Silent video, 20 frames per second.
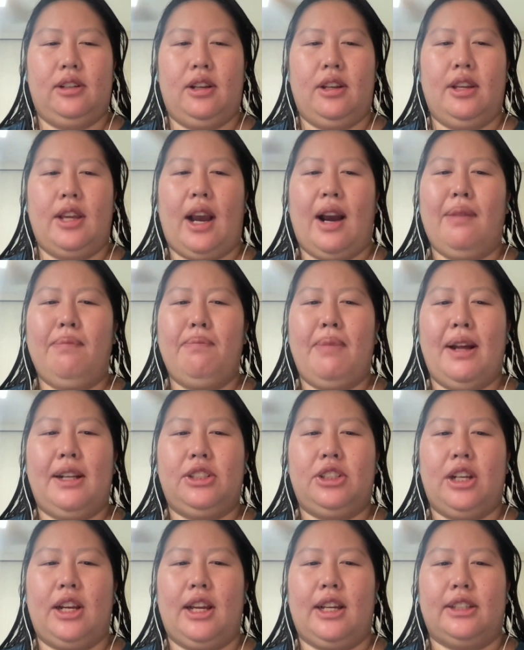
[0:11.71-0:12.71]
Young
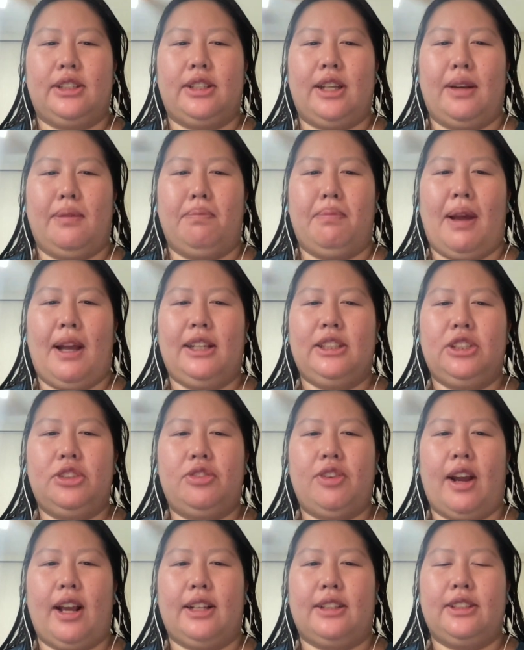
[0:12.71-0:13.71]
bachelors and best
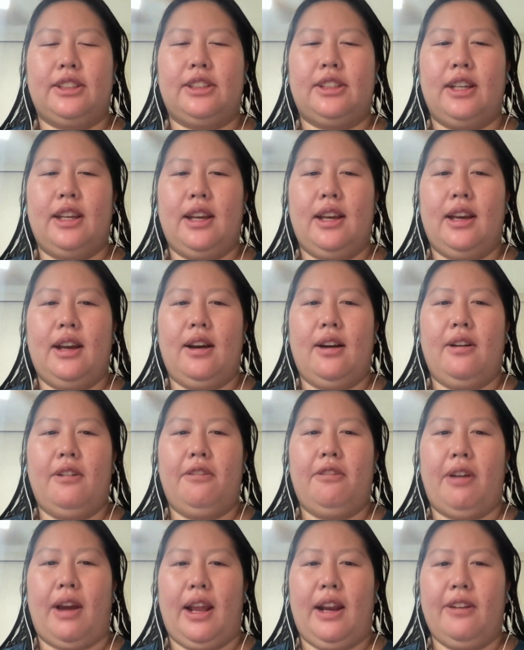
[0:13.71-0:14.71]
friends
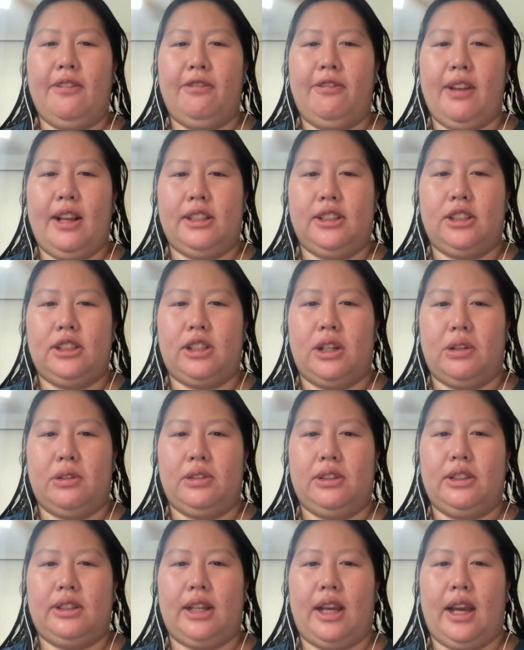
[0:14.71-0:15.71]
Fred
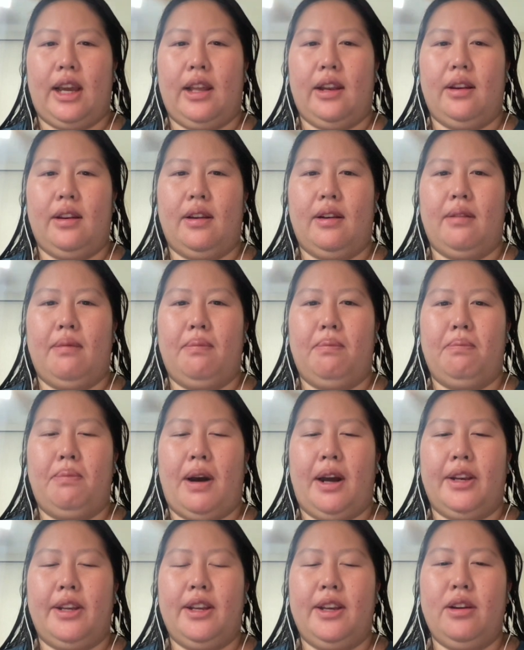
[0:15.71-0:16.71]
Flintstones and
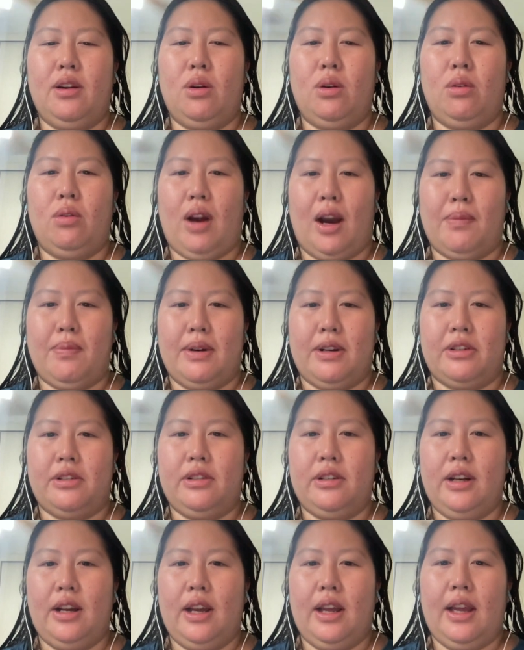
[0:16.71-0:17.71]
Barney
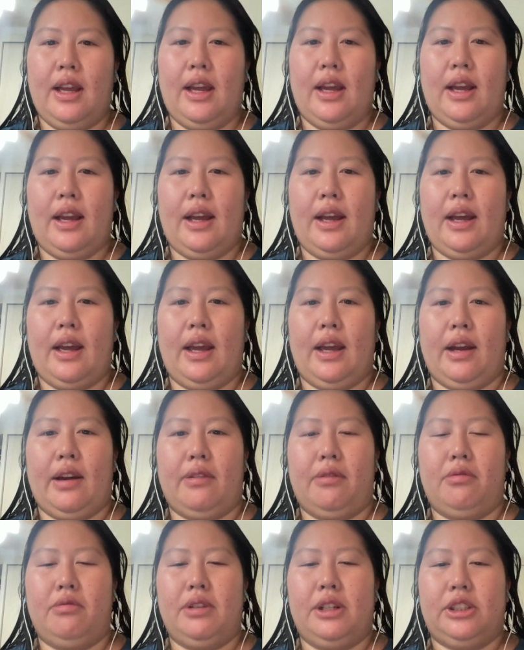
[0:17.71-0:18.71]
Rubble
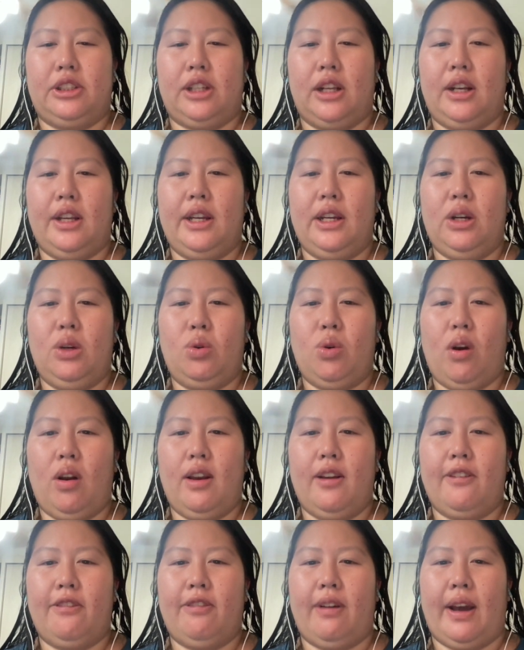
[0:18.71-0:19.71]
have recently
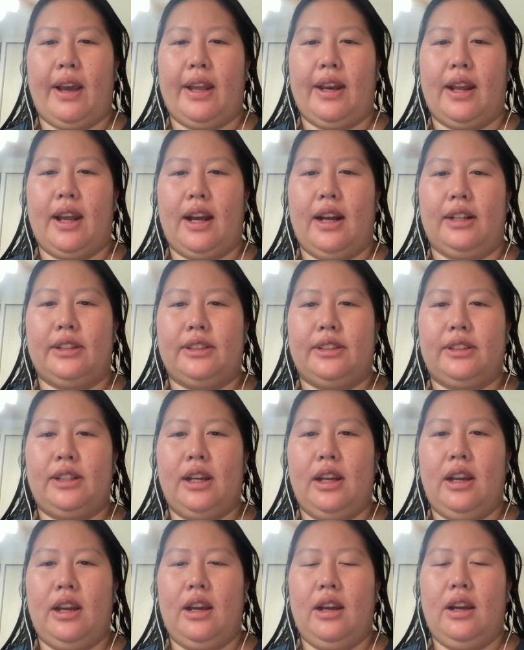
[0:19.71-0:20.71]
qualified as
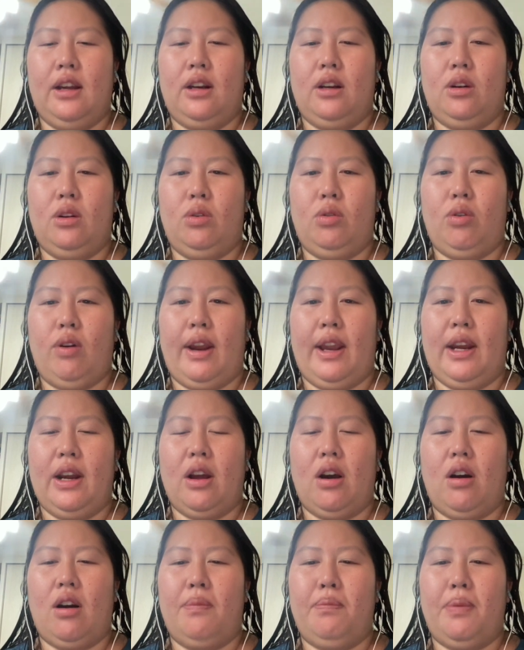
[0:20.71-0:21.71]
crane
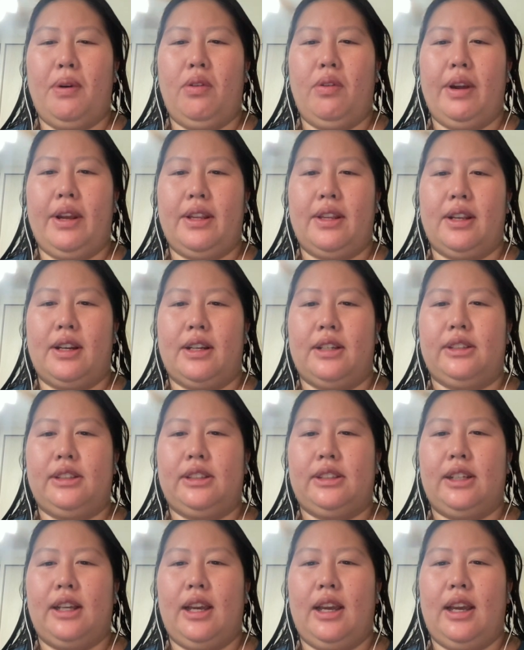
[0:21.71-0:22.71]

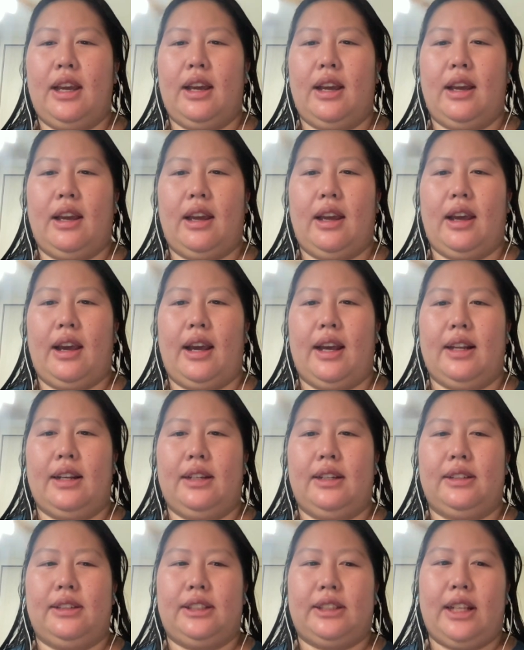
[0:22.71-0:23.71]
operators at
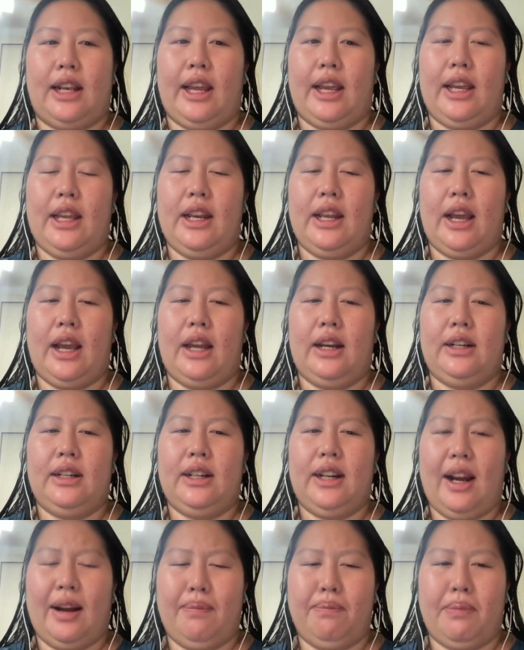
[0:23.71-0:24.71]
Slate
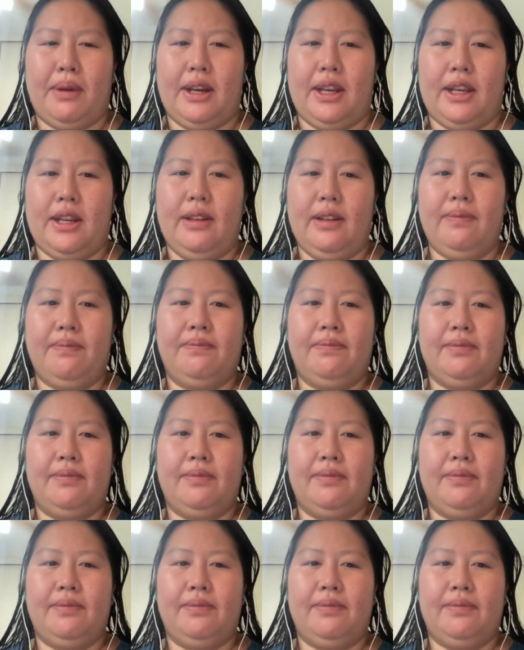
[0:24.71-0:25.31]
and Company,